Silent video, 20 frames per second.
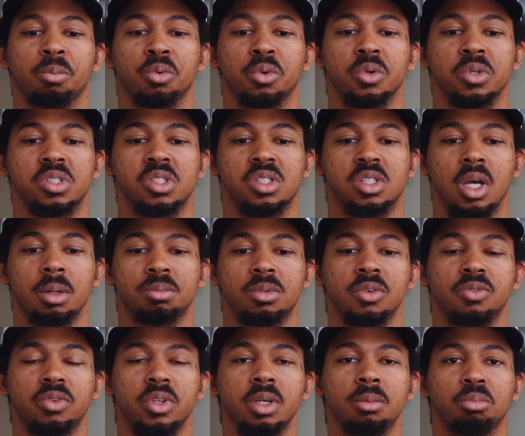
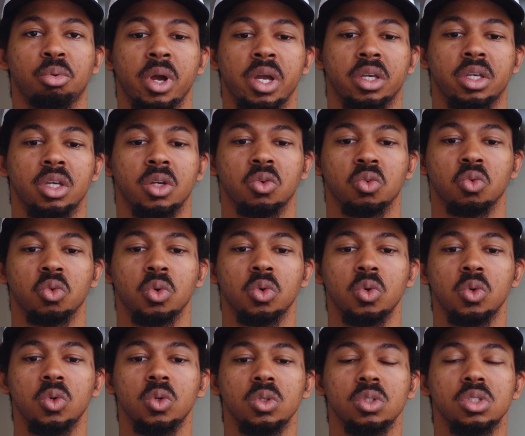perceptively breaking
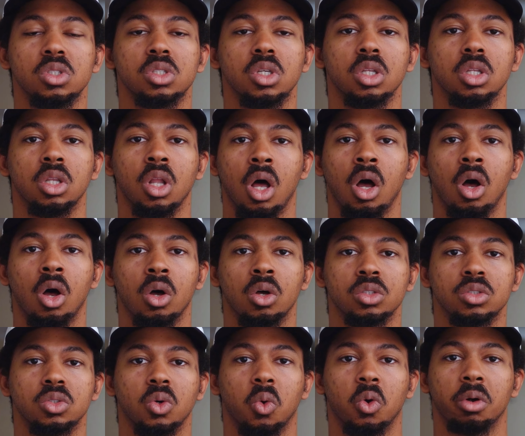rules,
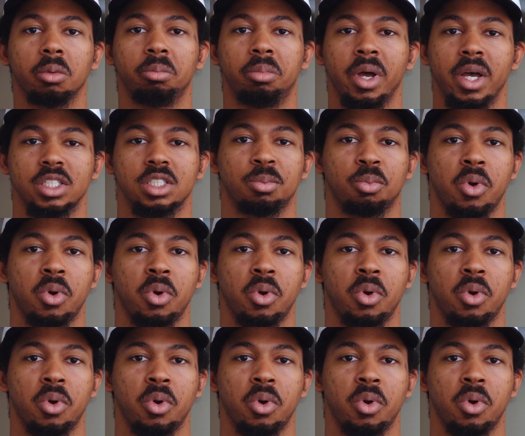laws, or best